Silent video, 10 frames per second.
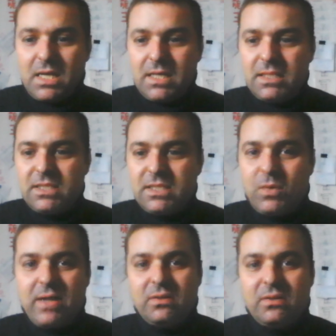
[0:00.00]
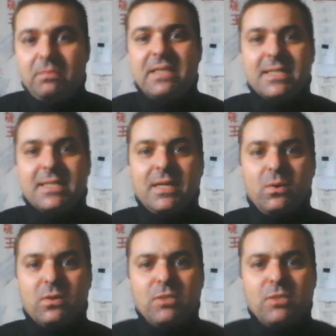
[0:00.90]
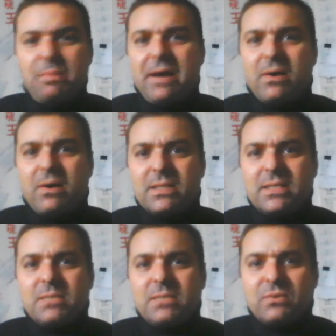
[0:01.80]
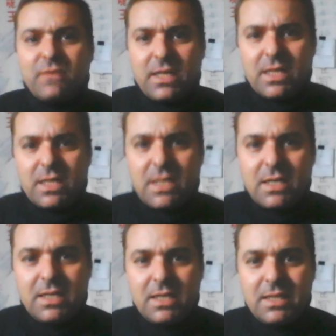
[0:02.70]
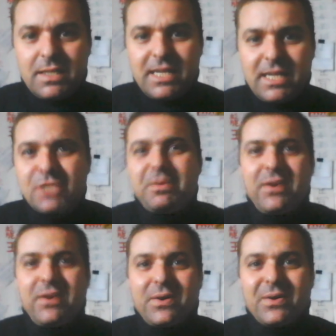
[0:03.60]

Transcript: She went basically superpowers in this movie, like a superhero.